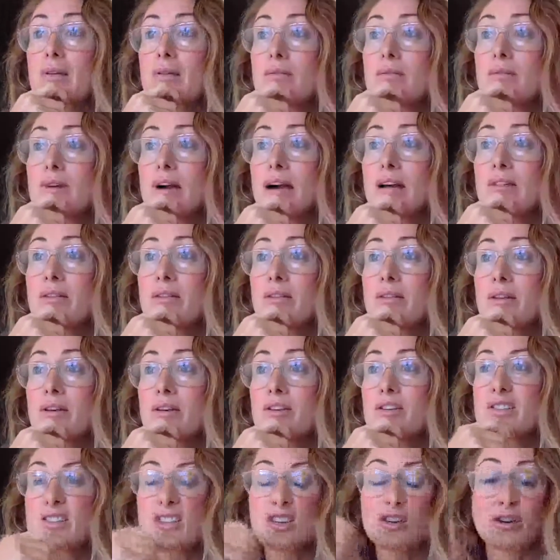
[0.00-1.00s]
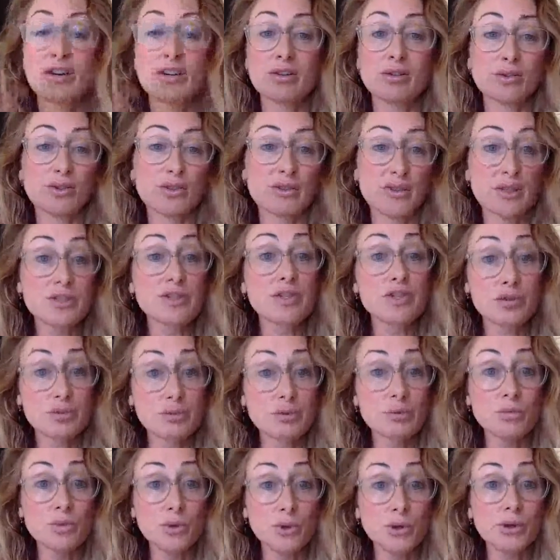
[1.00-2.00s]
rather than just going, look, this
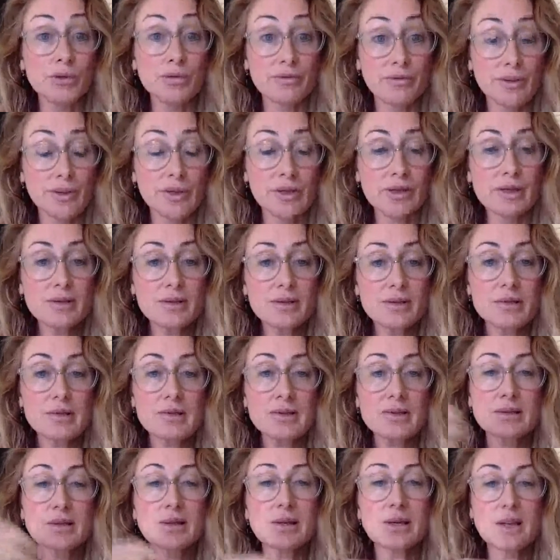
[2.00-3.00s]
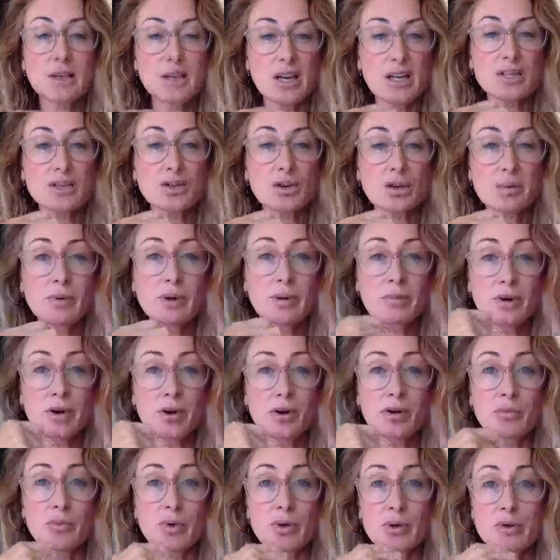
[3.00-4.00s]
should work for this. I talk about
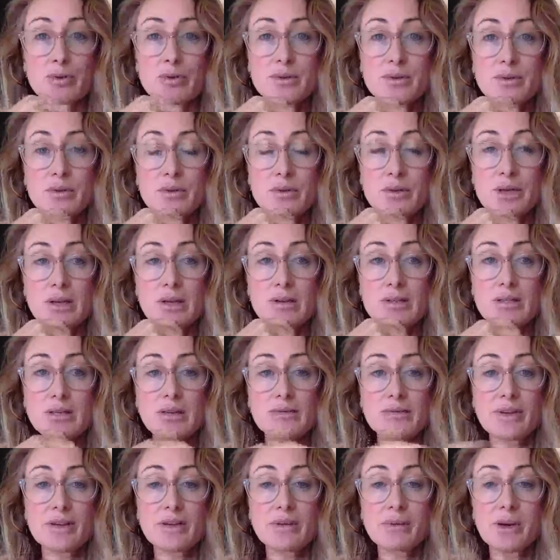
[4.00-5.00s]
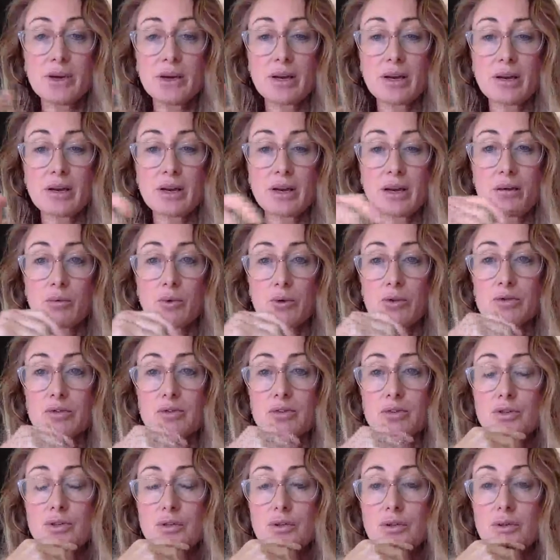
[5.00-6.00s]
my own personal things. And if anyone here
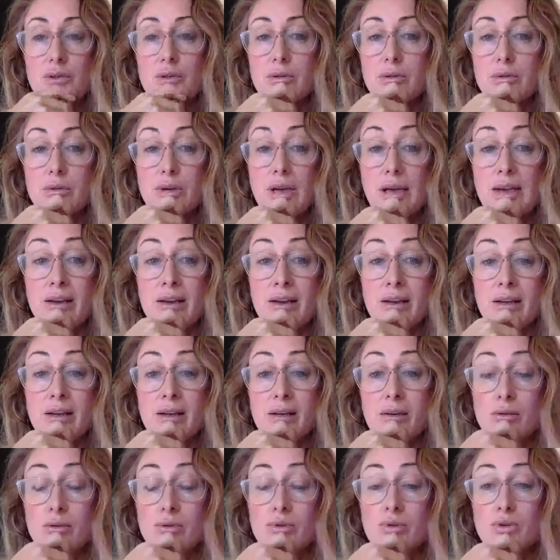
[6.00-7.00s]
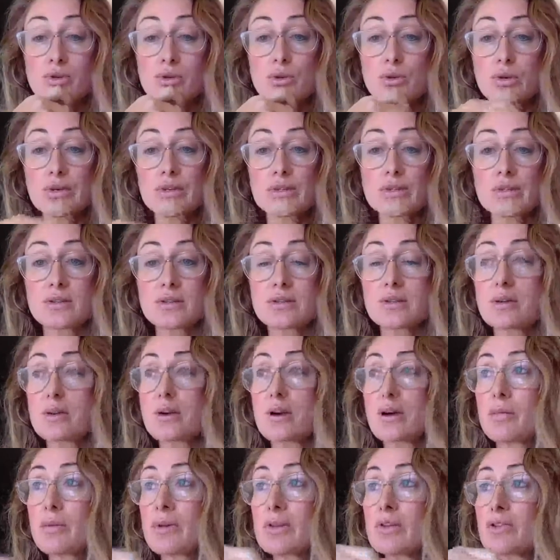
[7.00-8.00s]
wants to add any little stories into the
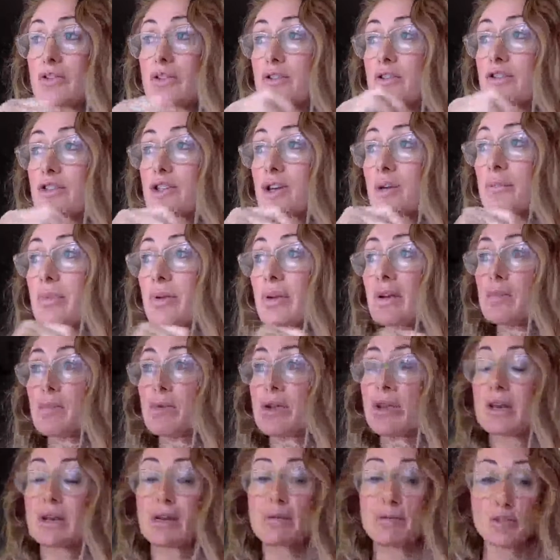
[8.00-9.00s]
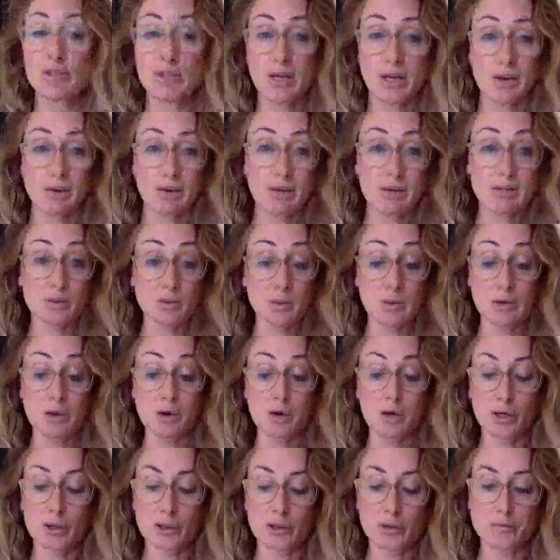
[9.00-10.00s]
comments, just jump in and we can have a chat as we
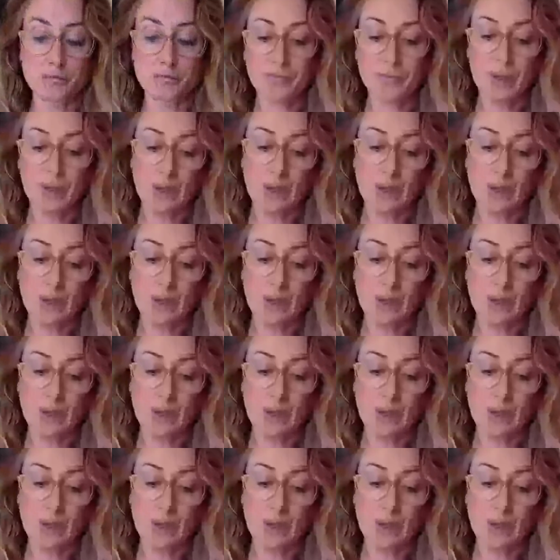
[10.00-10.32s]
go.